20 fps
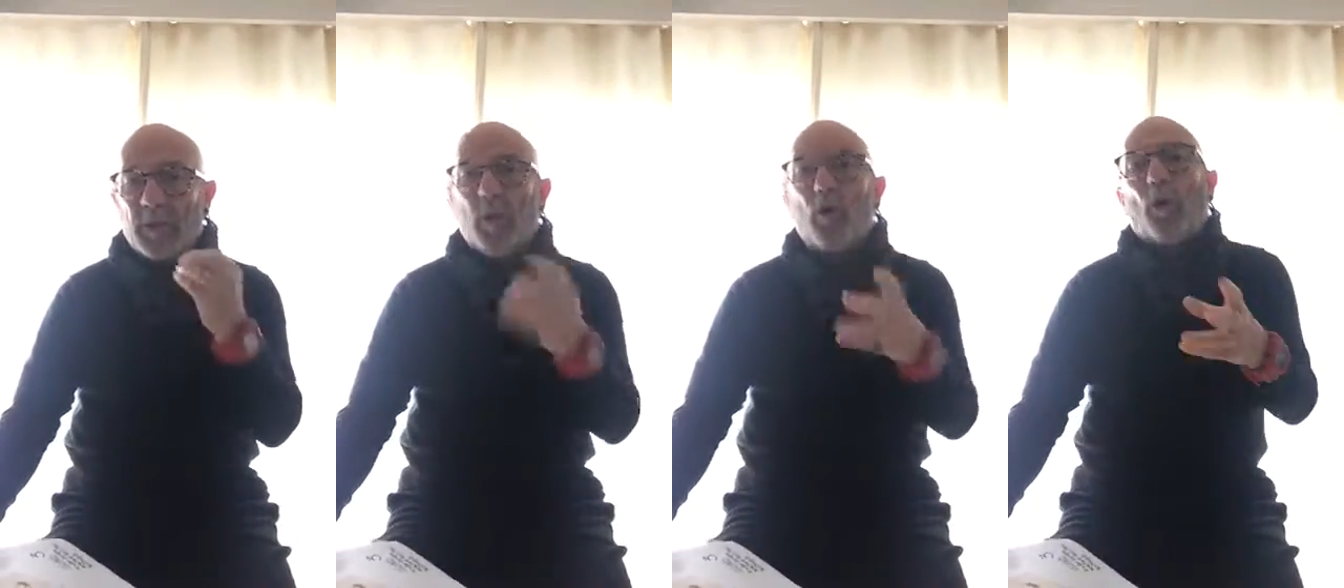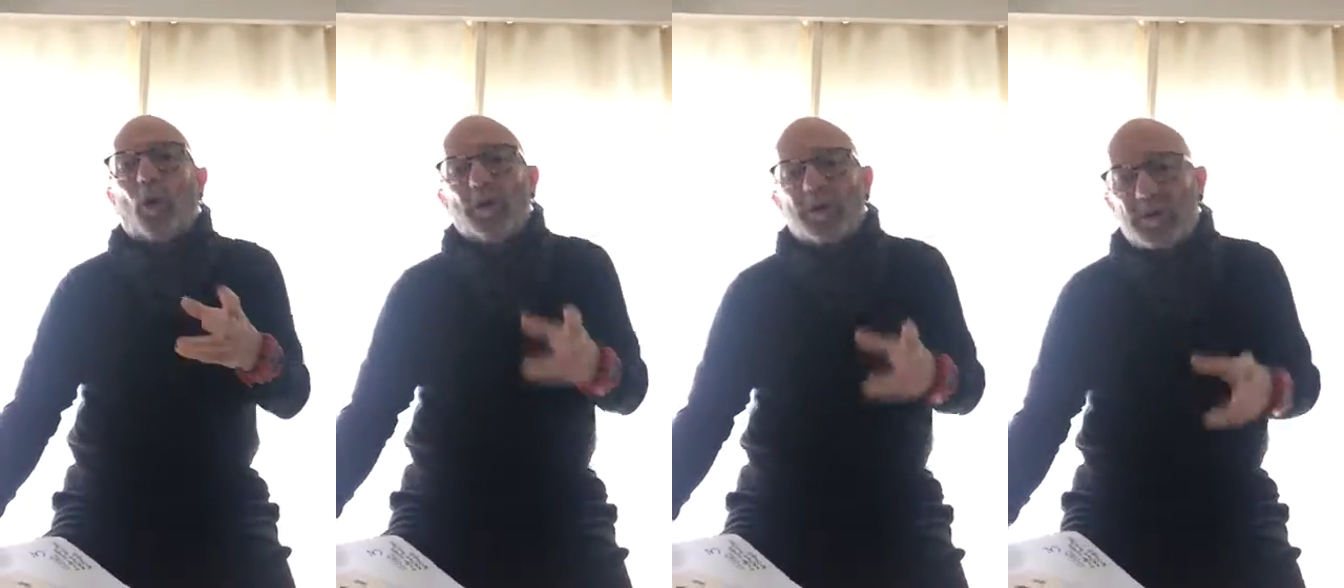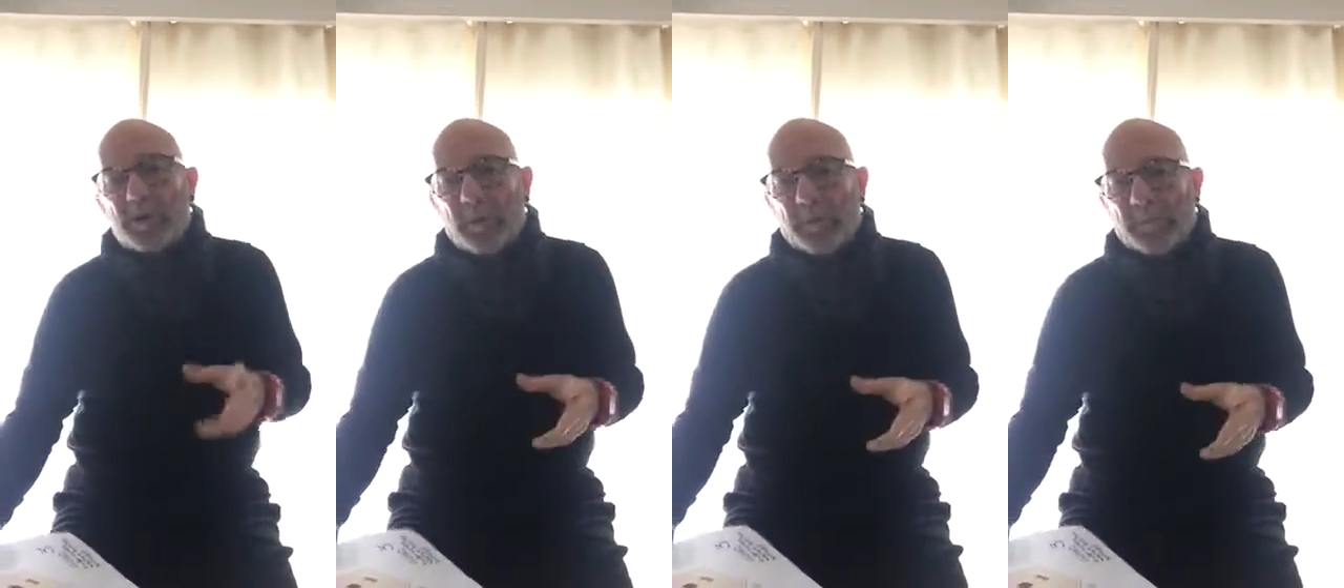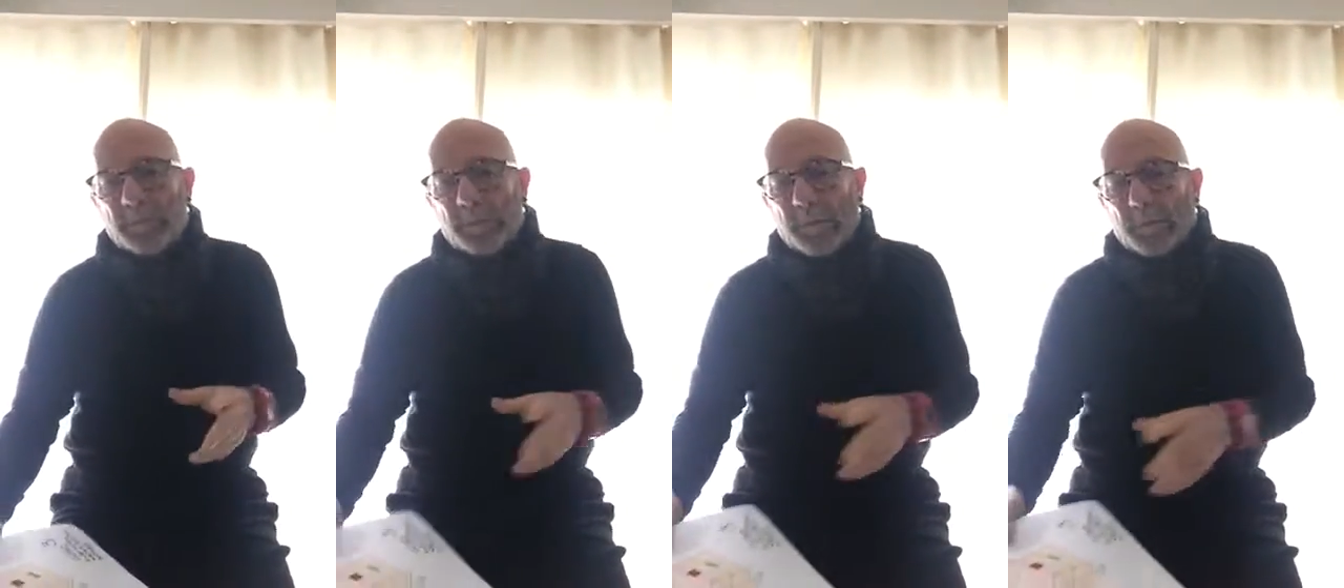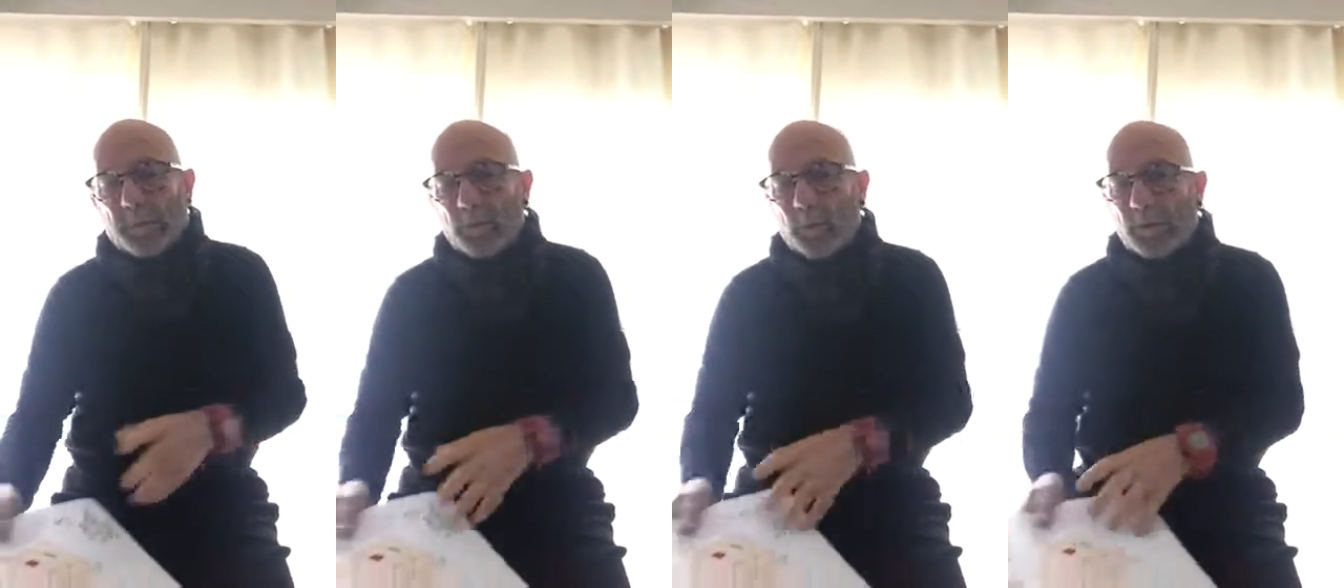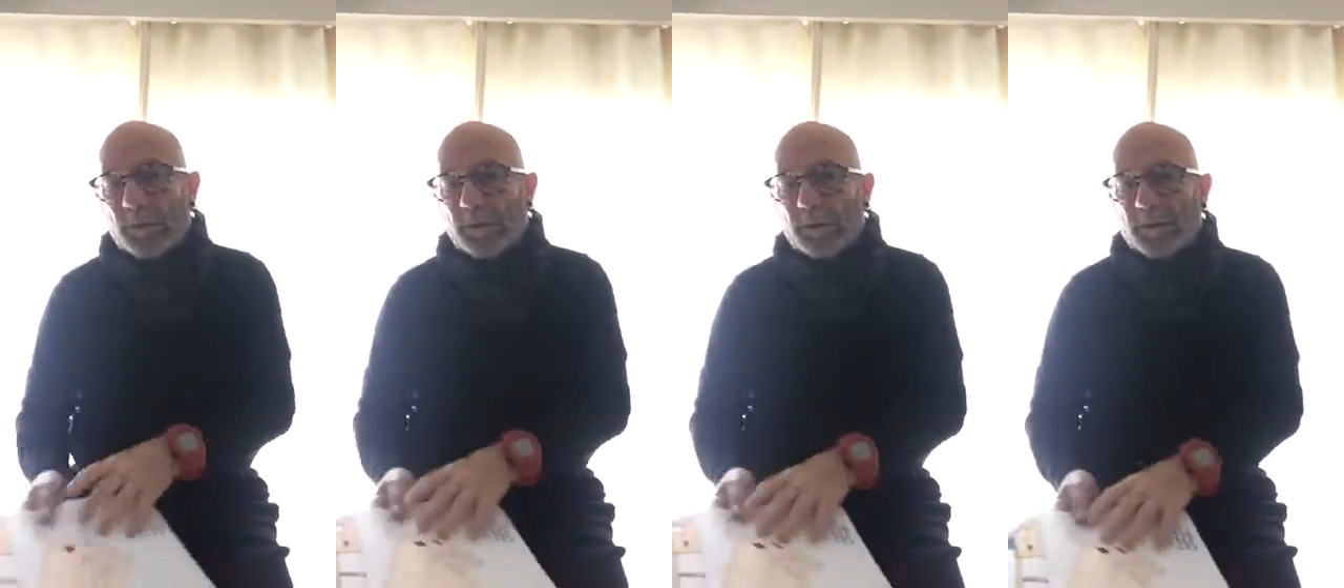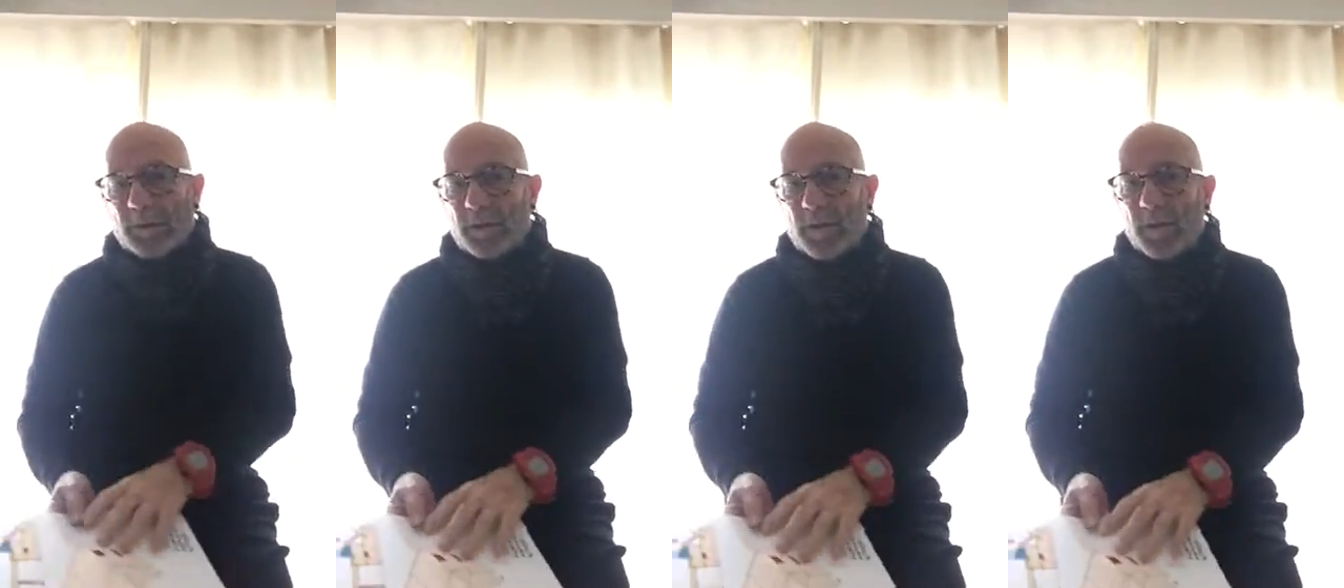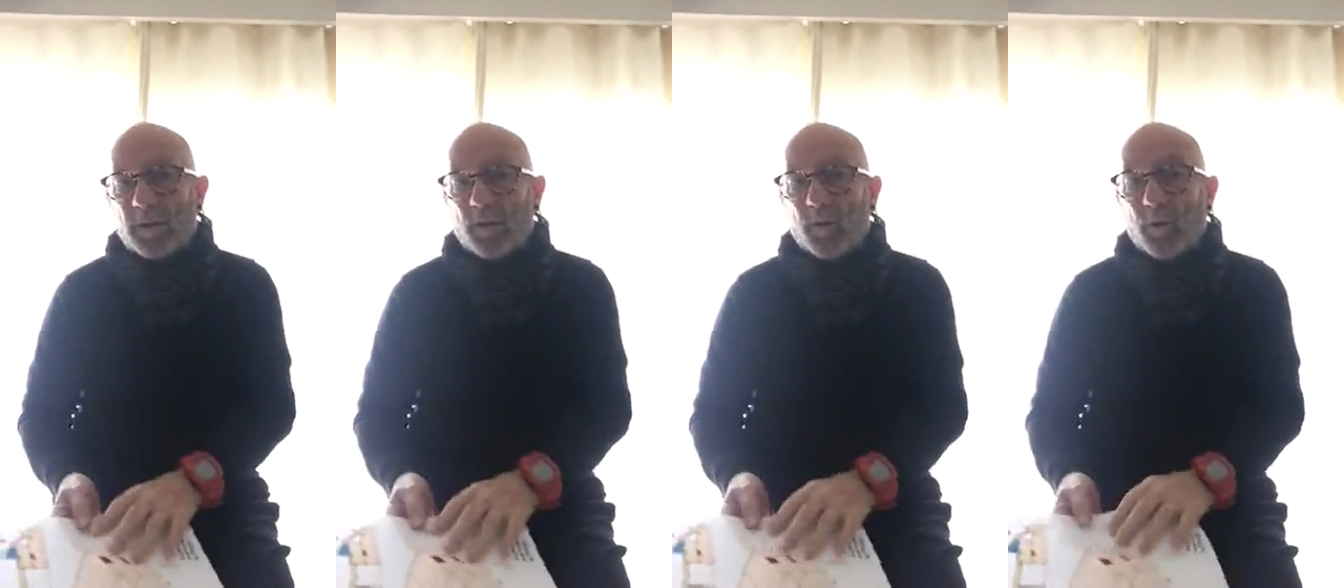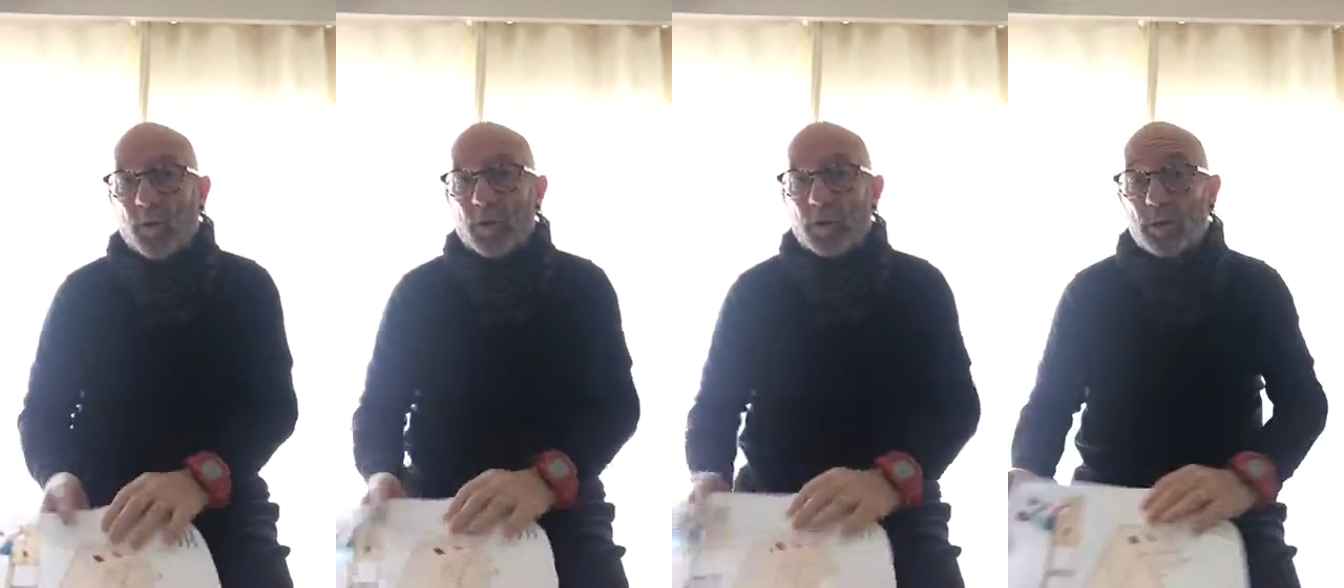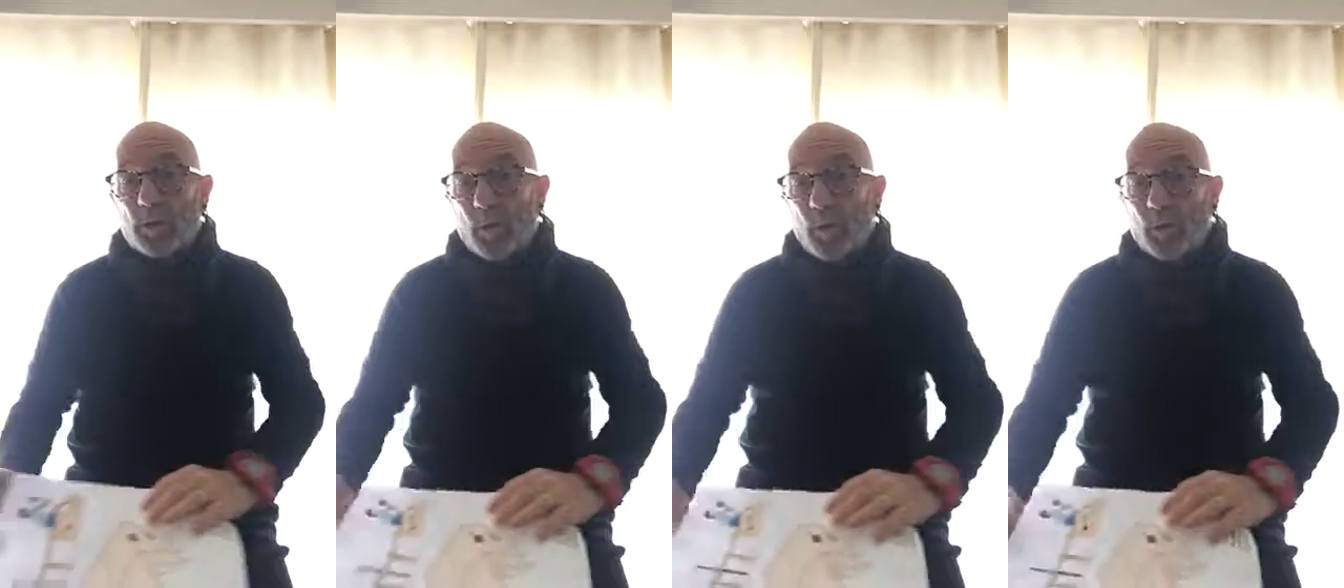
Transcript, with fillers: concept project for the